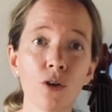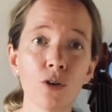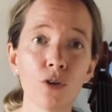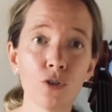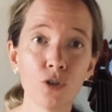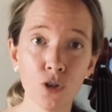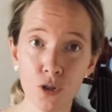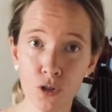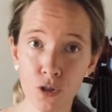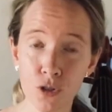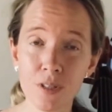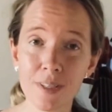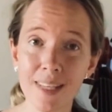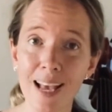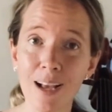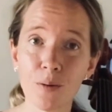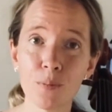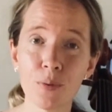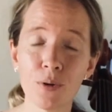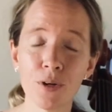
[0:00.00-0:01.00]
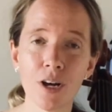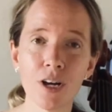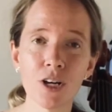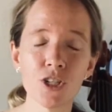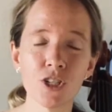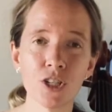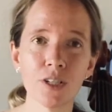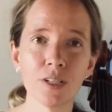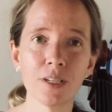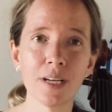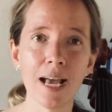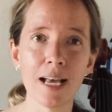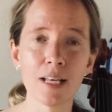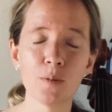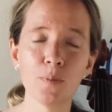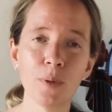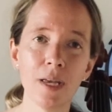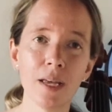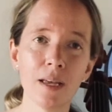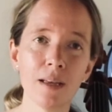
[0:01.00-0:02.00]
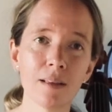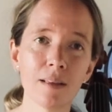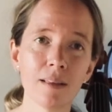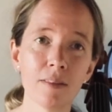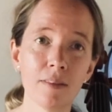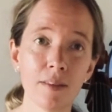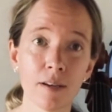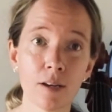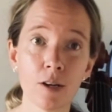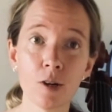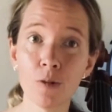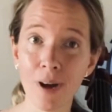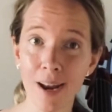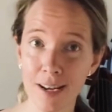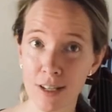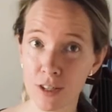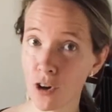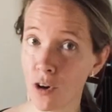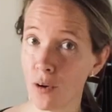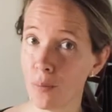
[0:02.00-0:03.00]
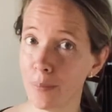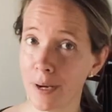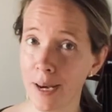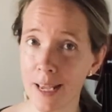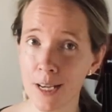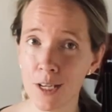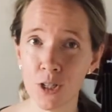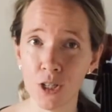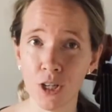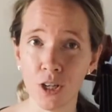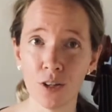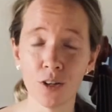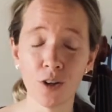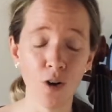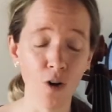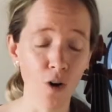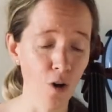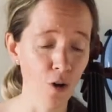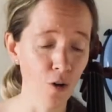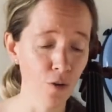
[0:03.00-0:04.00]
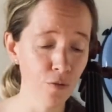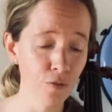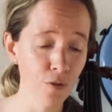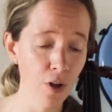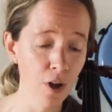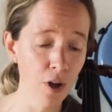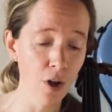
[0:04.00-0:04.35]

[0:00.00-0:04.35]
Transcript: good sound production as being the correct combination of